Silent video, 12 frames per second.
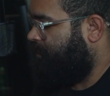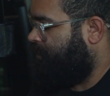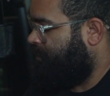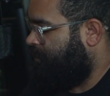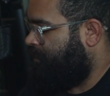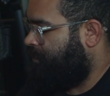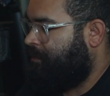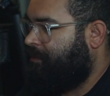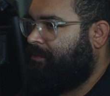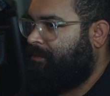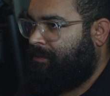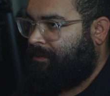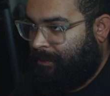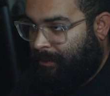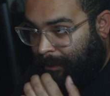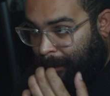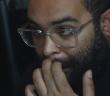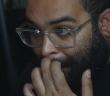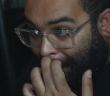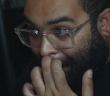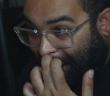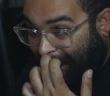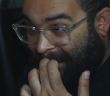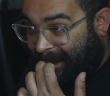
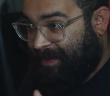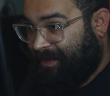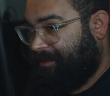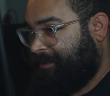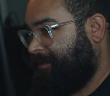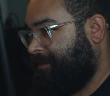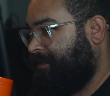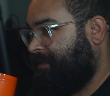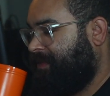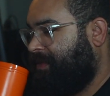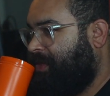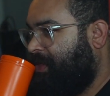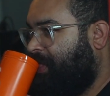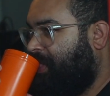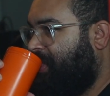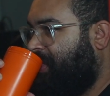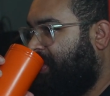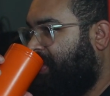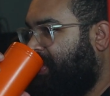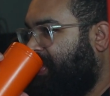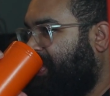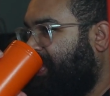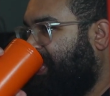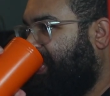(not speaking)